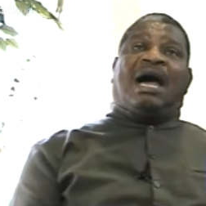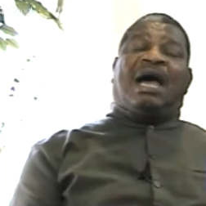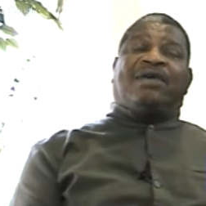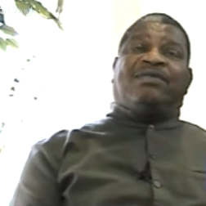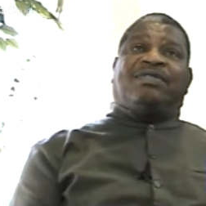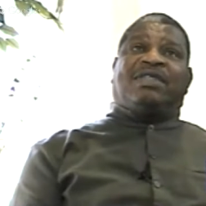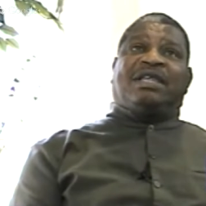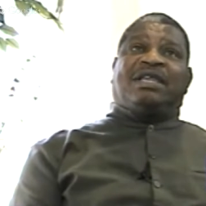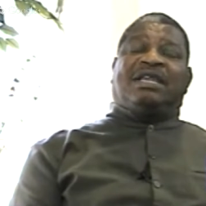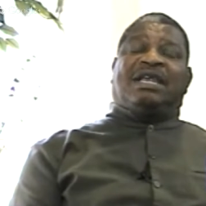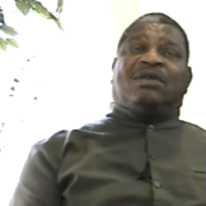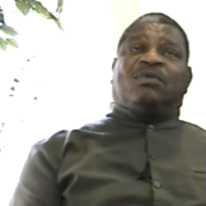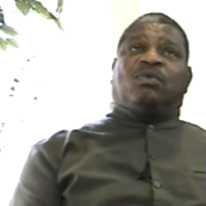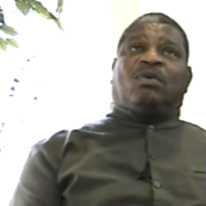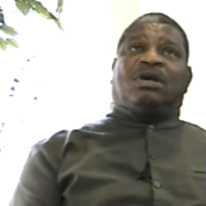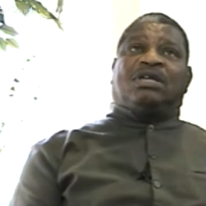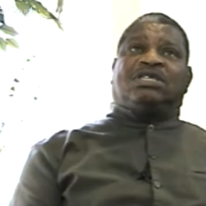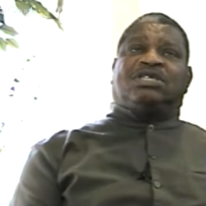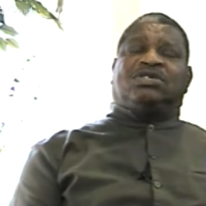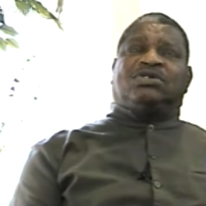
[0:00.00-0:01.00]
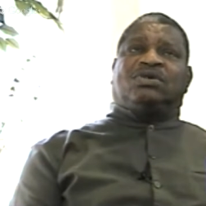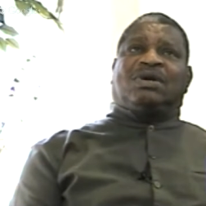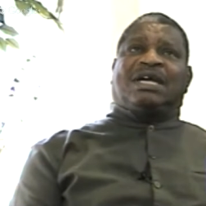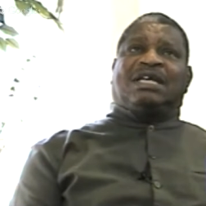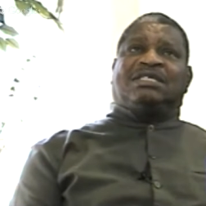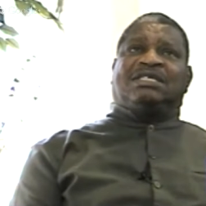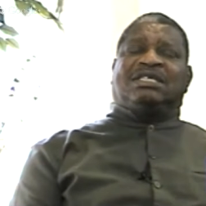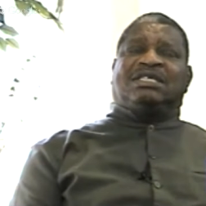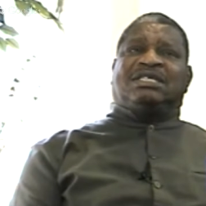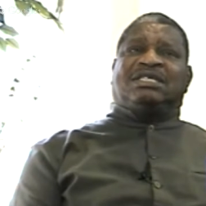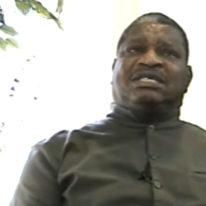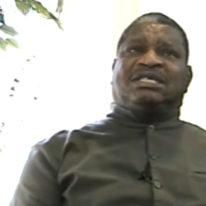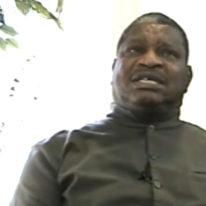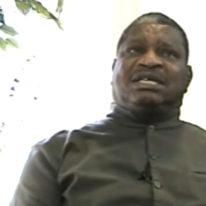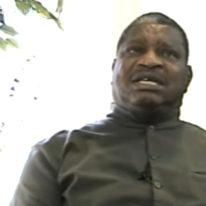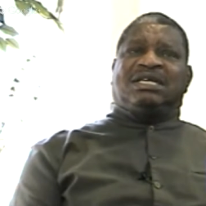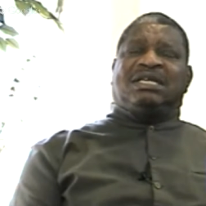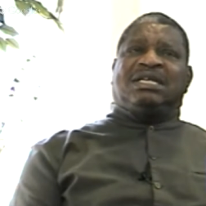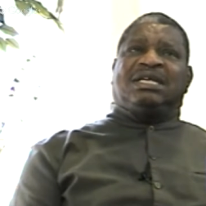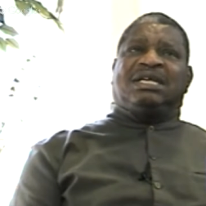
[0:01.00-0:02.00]
I think that what you're actually
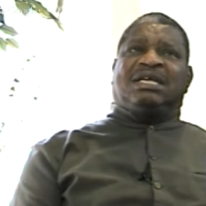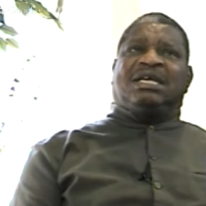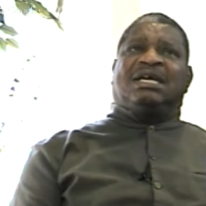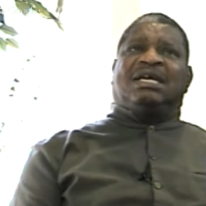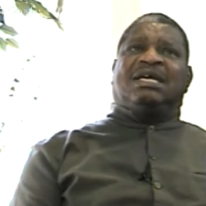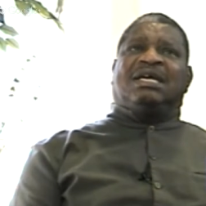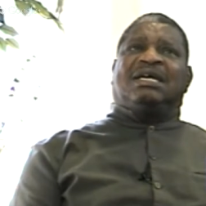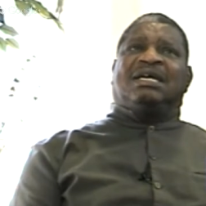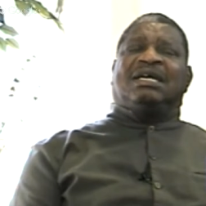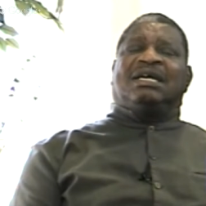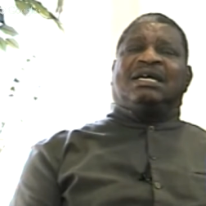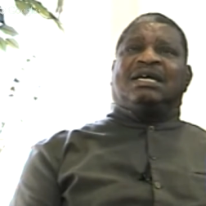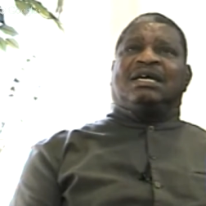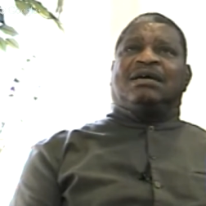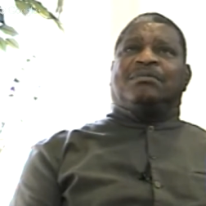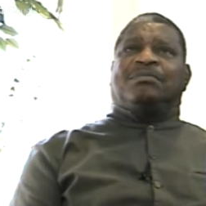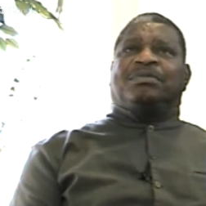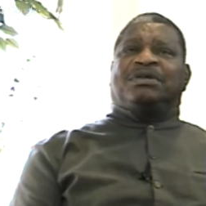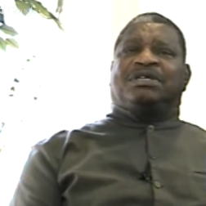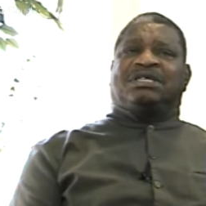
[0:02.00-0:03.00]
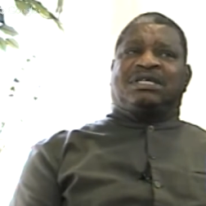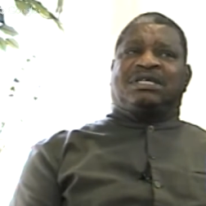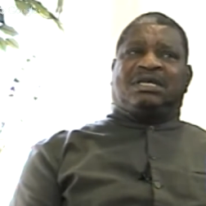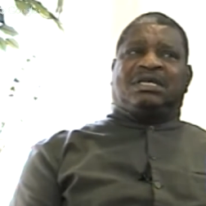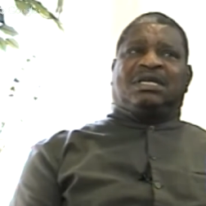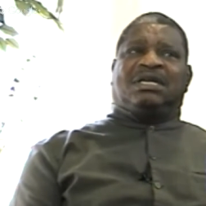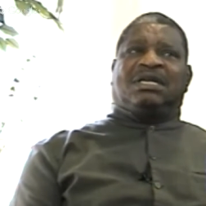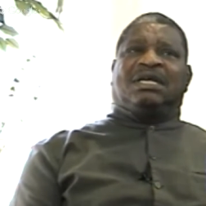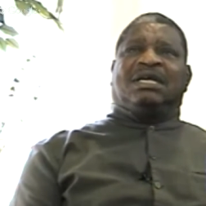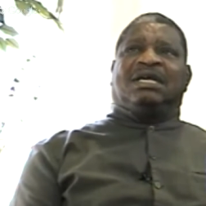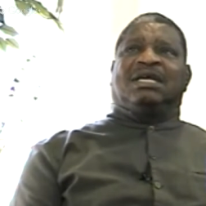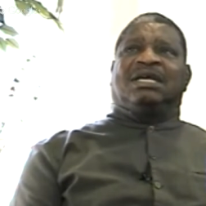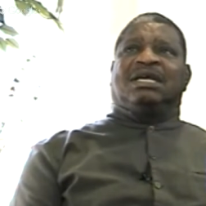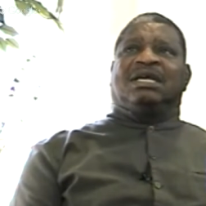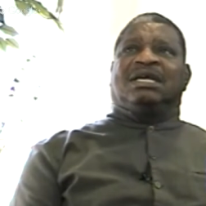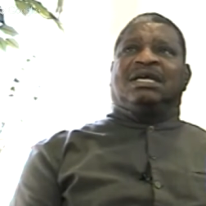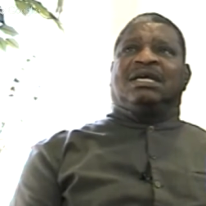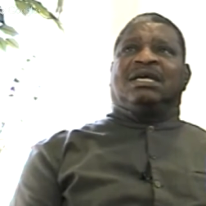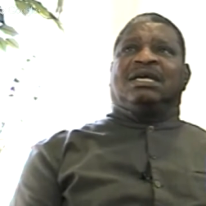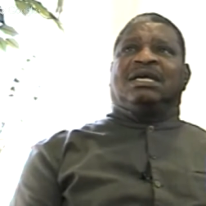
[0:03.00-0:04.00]
seeing here, particularly
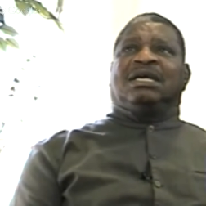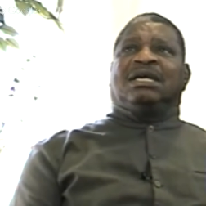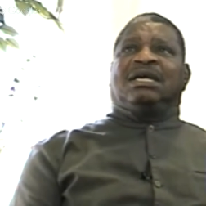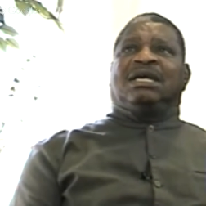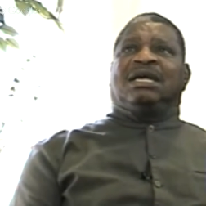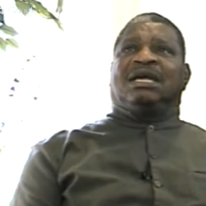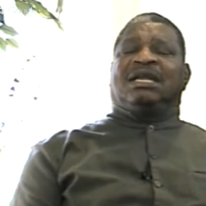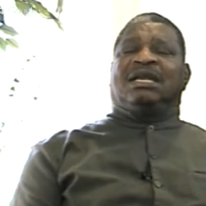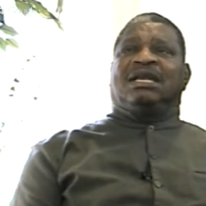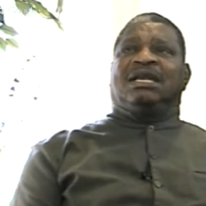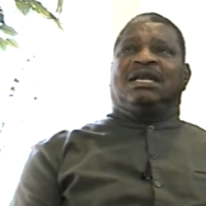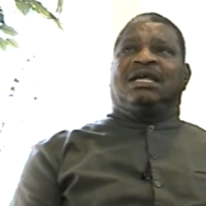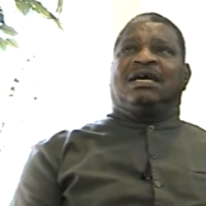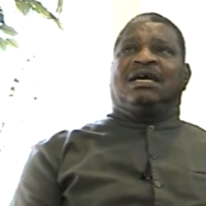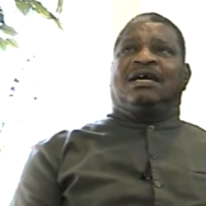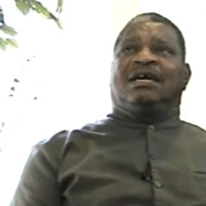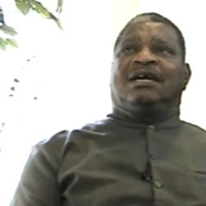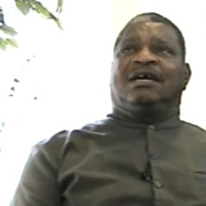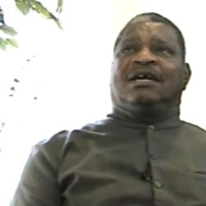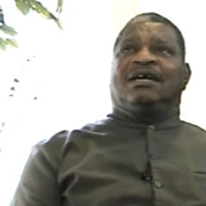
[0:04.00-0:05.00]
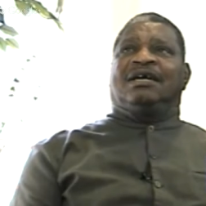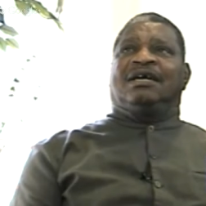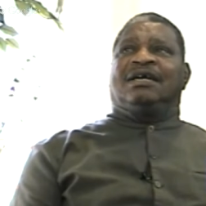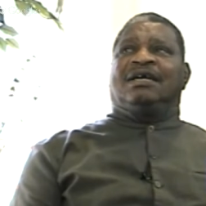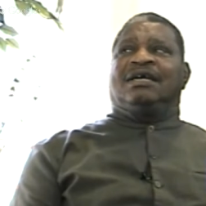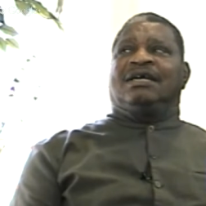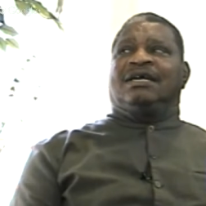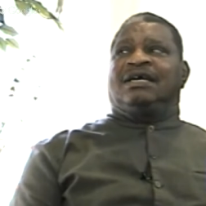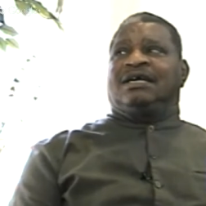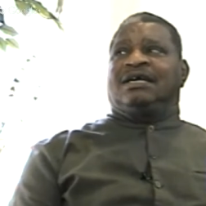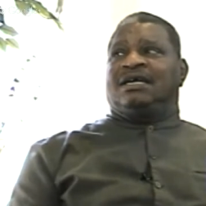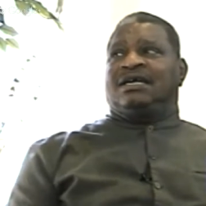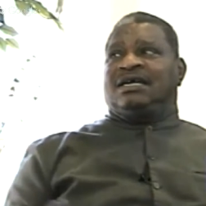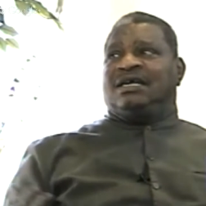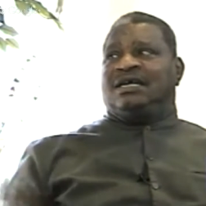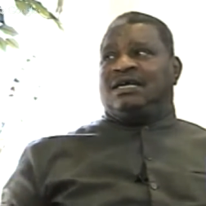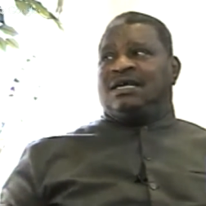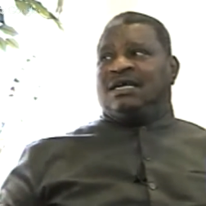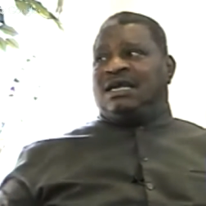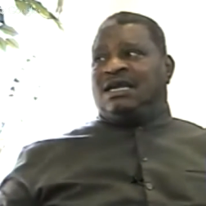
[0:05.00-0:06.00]
in, uh,
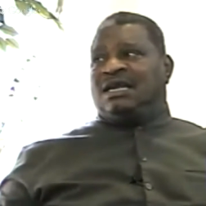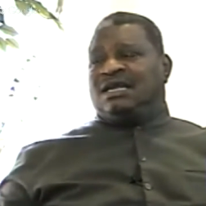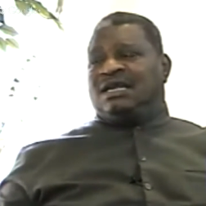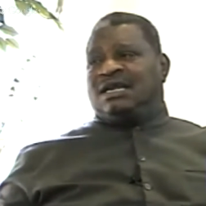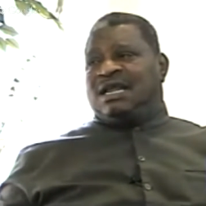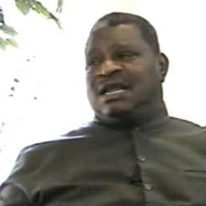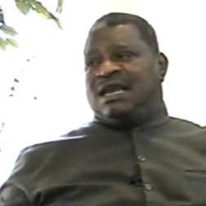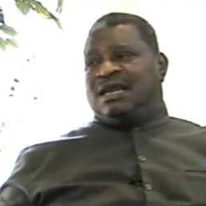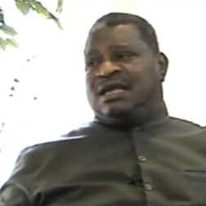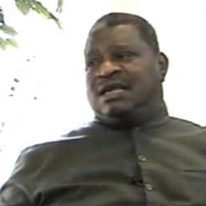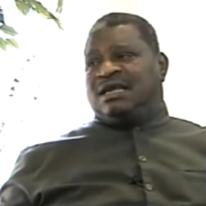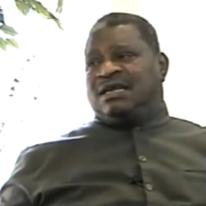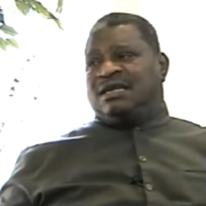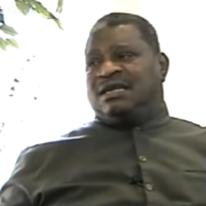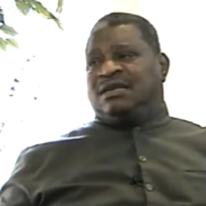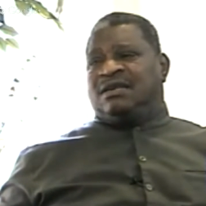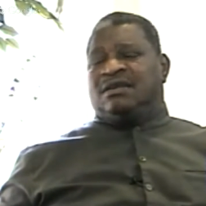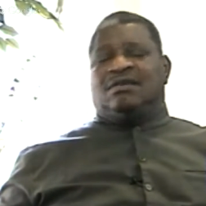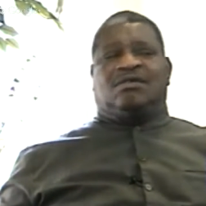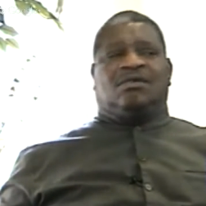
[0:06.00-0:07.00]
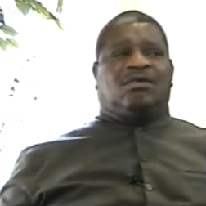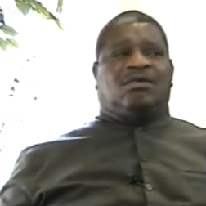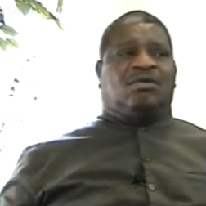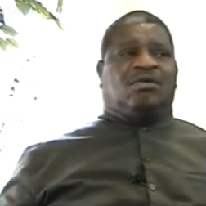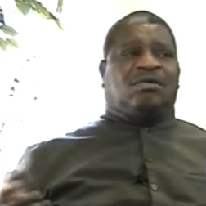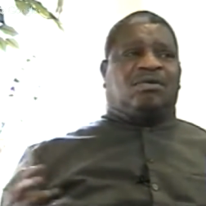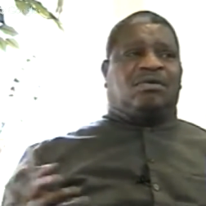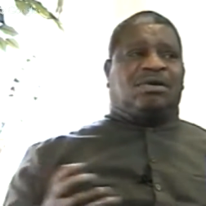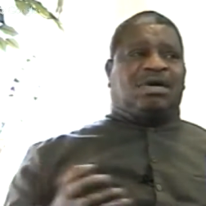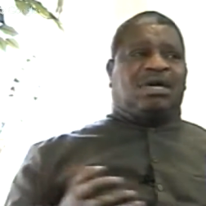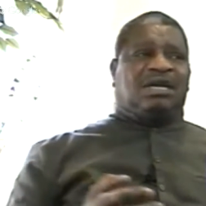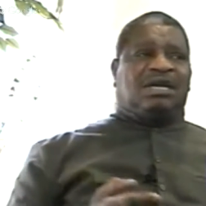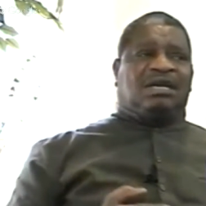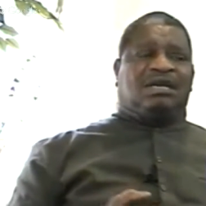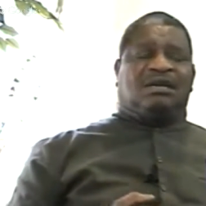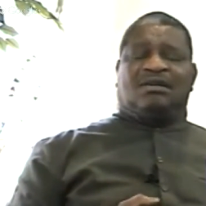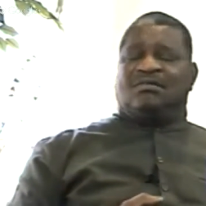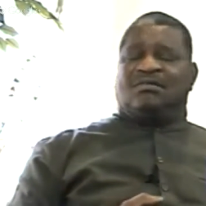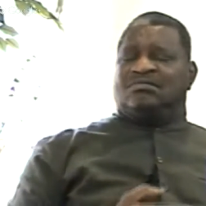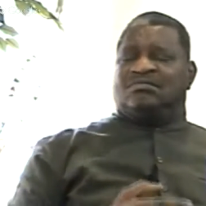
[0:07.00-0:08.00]
in Connecticut or
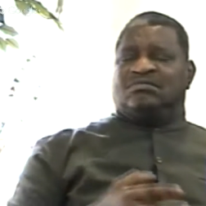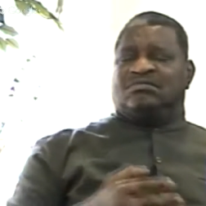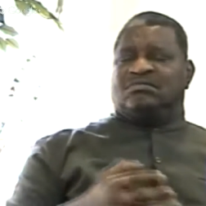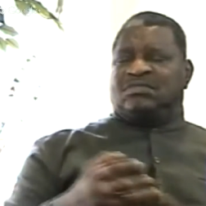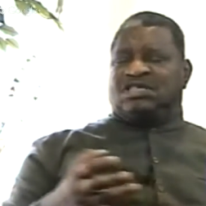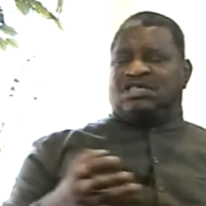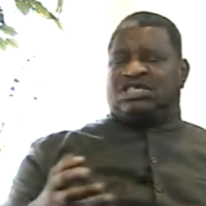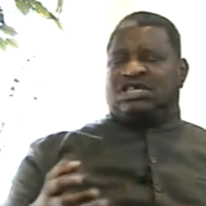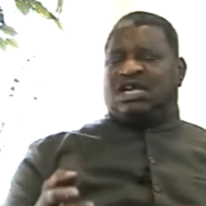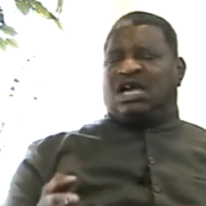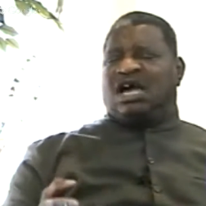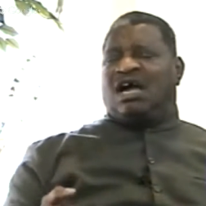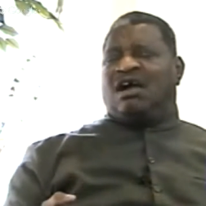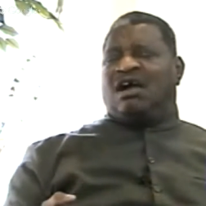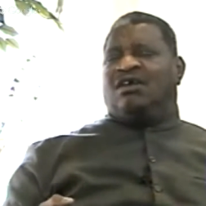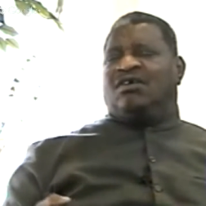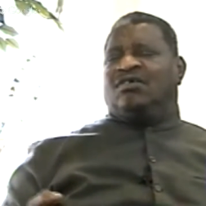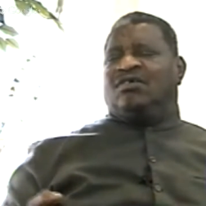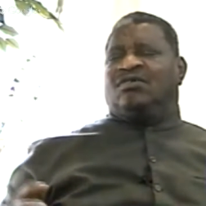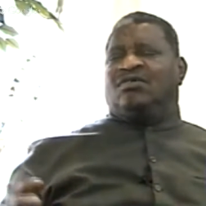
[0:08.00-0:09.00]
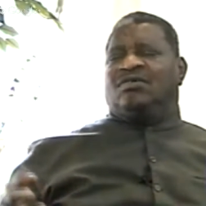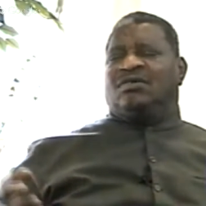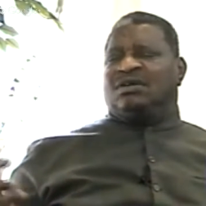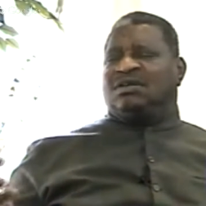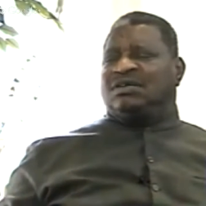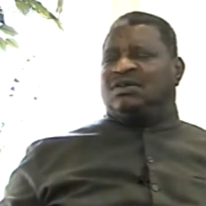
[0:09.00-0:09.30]
in Chicago or yeah.